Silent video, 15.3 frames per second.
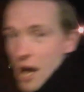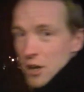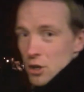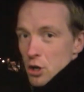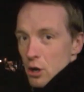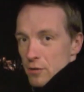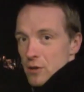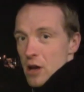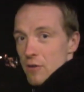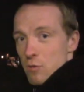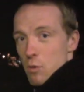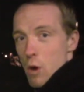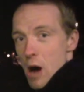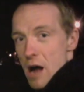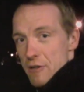I don't know if you have
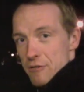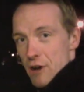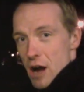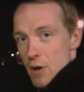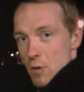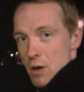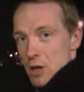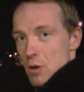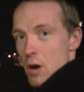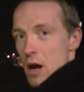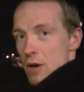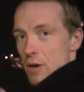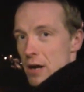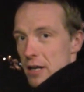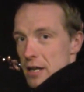Wi-Fi where you
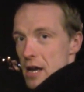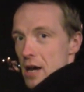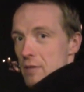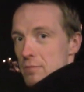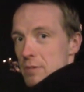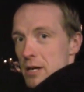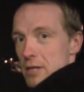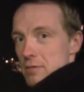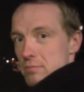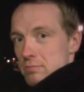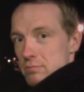are right now, but...